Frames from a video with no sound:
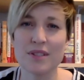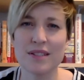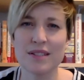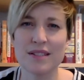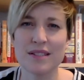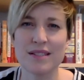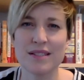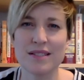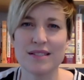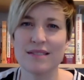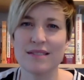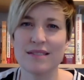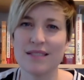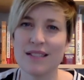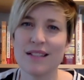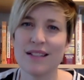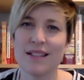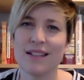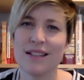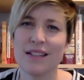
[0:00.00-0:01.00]
It's,
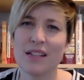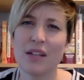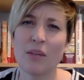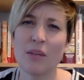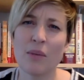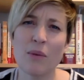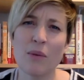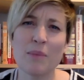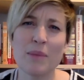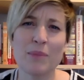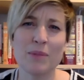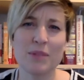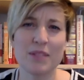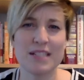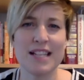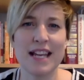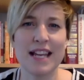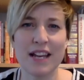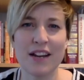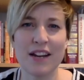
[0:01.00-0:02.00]
we want people to
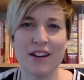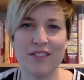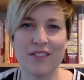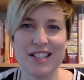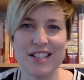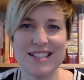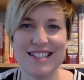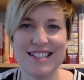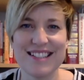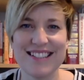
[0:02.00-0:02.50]
take care of us.